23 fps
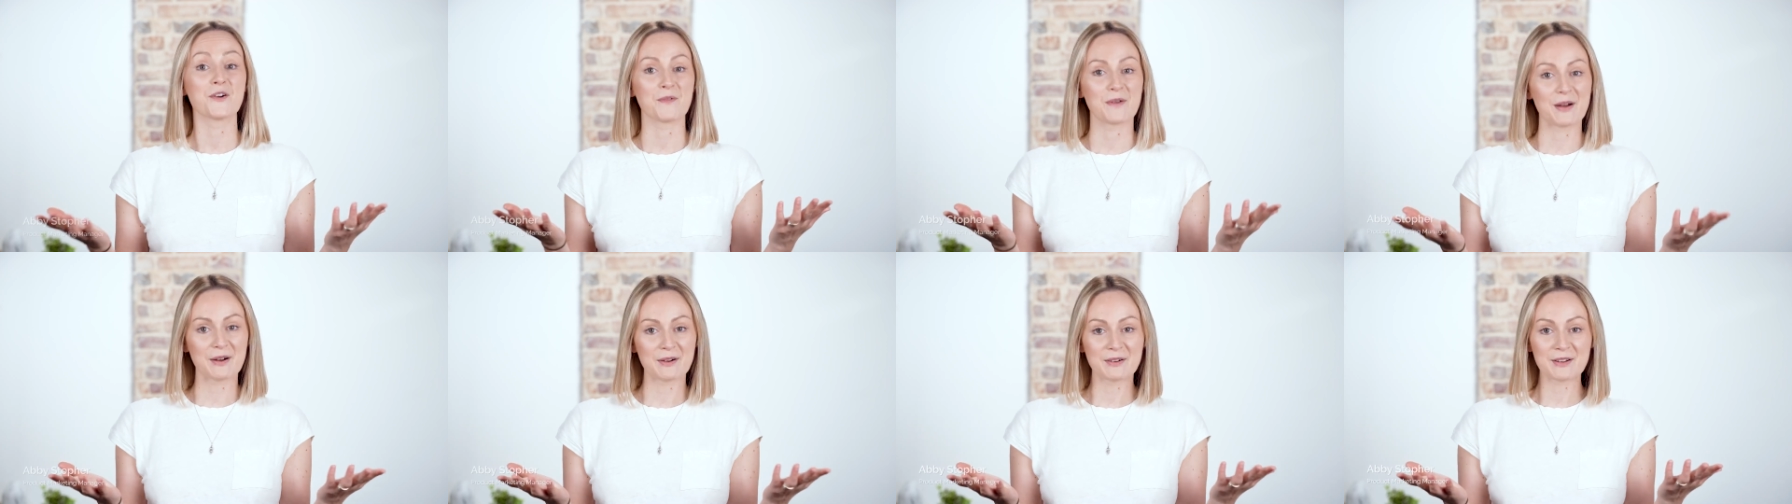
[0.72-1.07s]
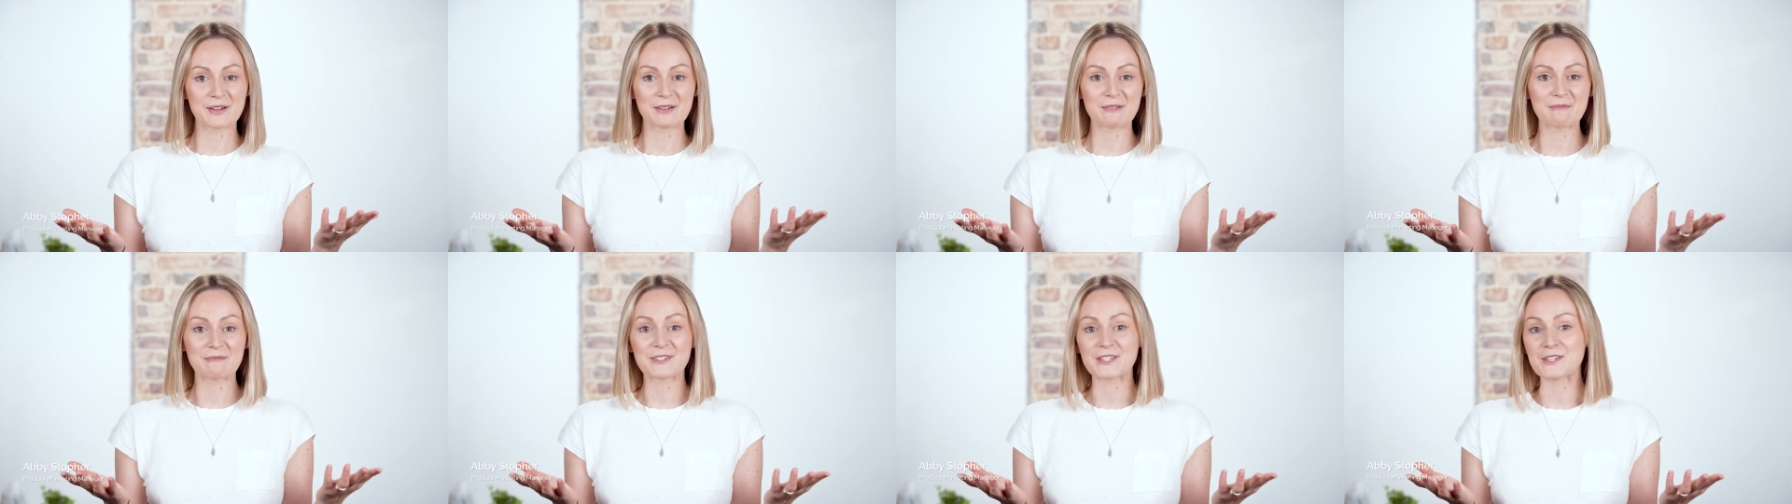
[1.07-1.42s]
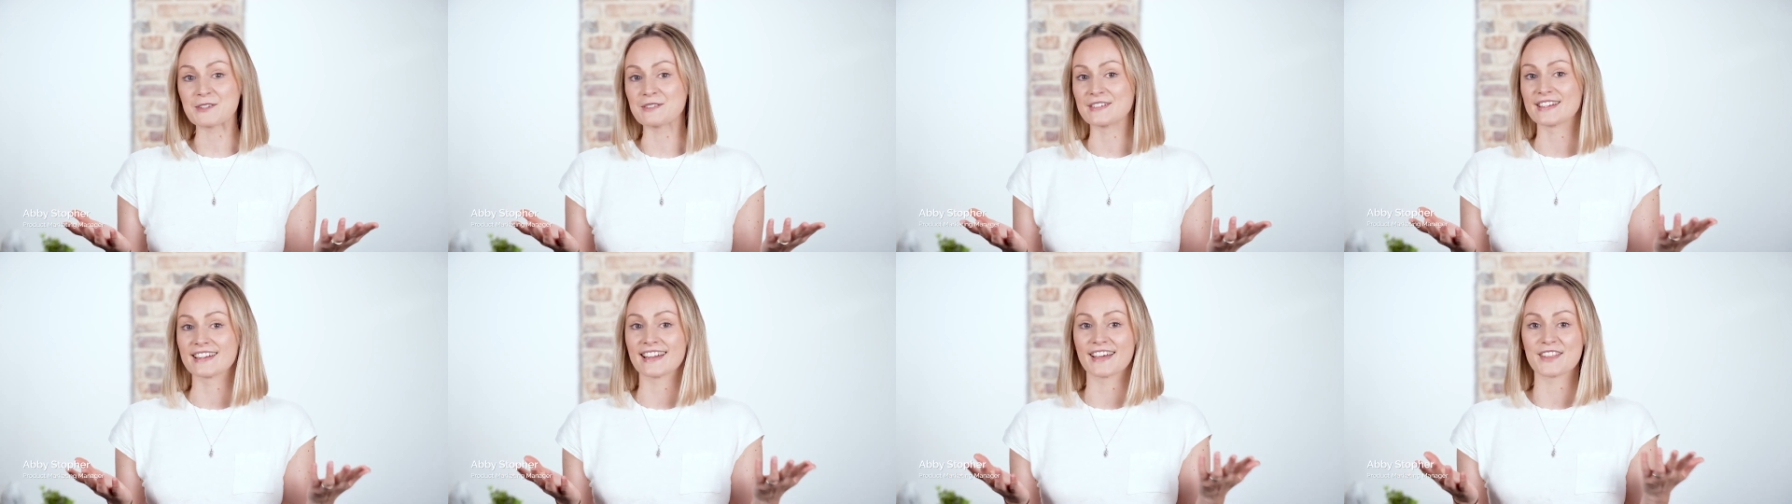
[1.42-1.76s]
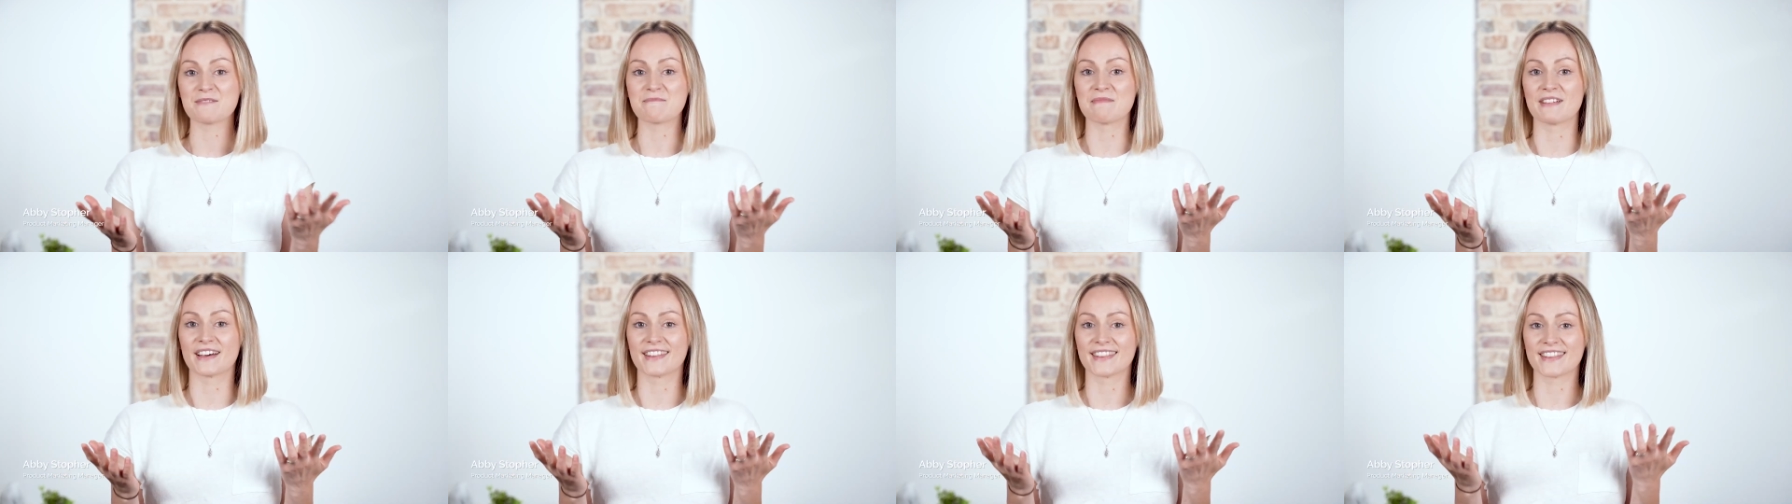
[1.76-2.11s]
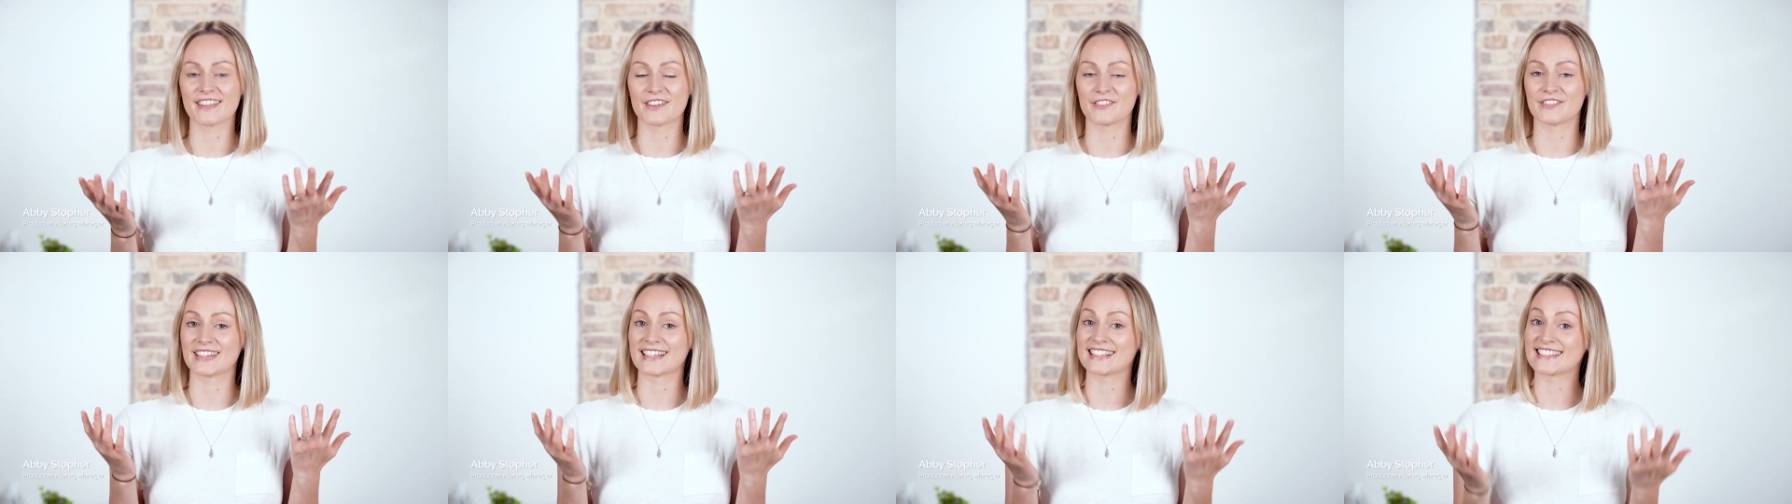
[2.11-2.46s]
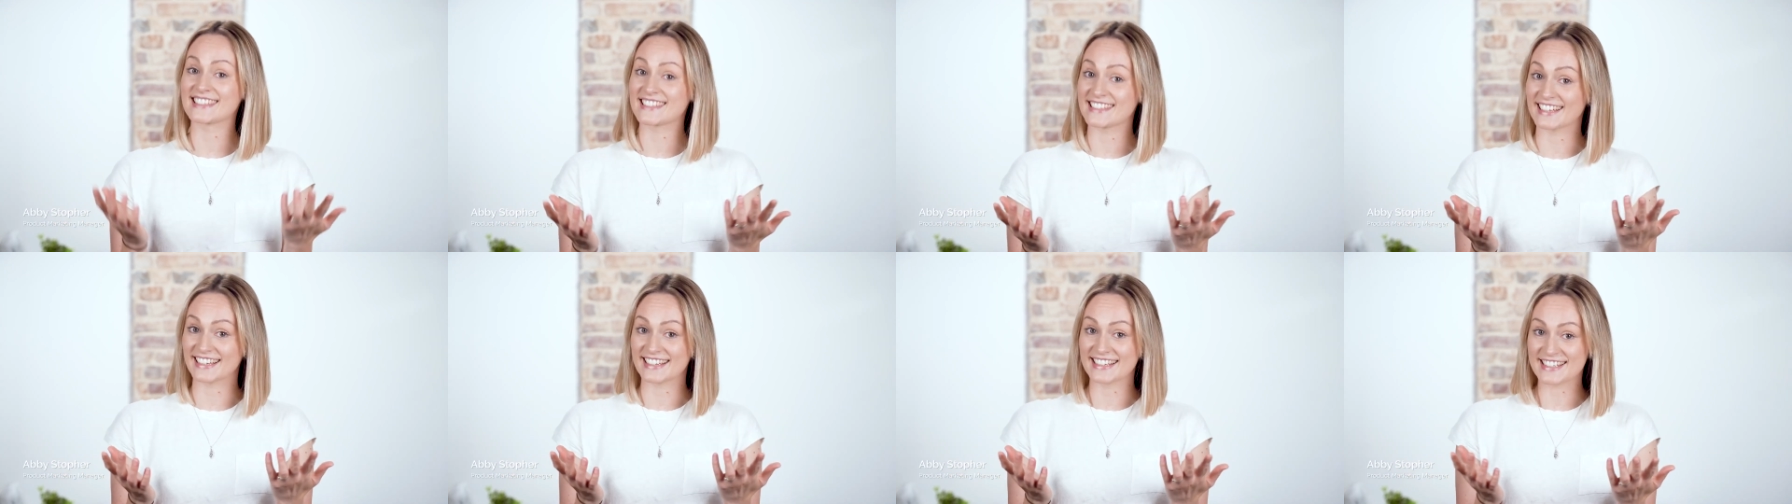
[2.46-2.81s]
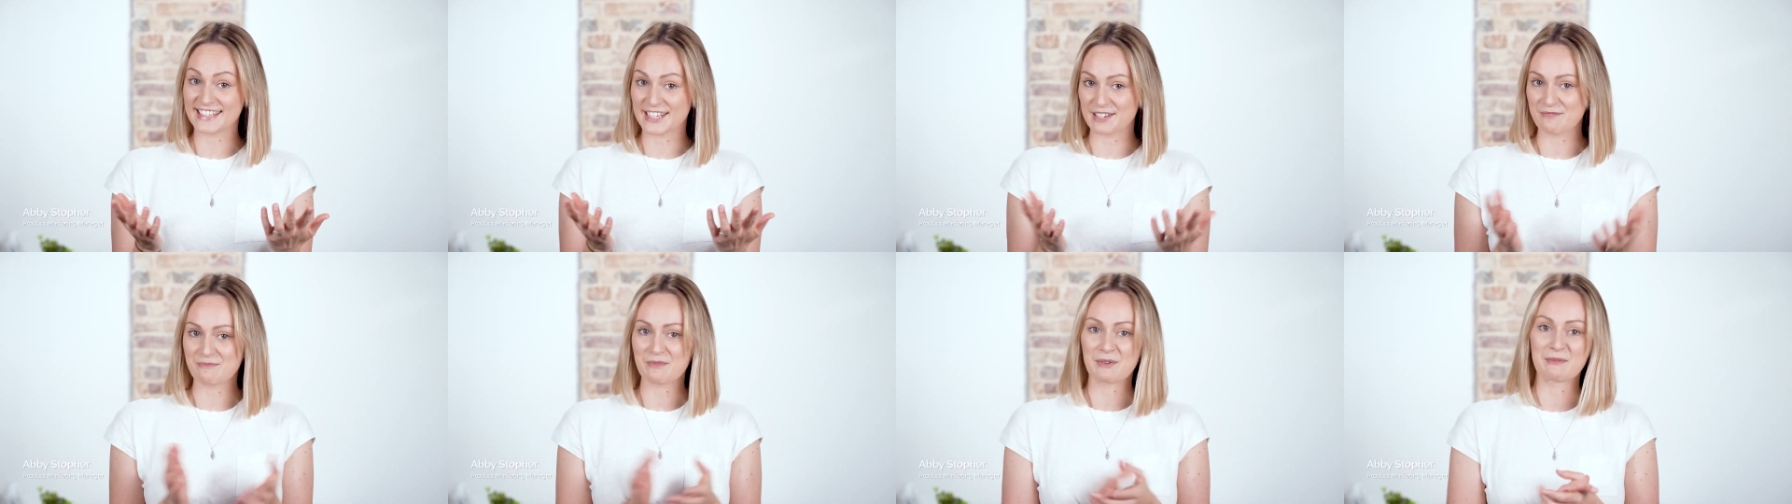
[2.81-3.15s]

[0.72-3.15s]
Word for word: Welcome to another month of exciting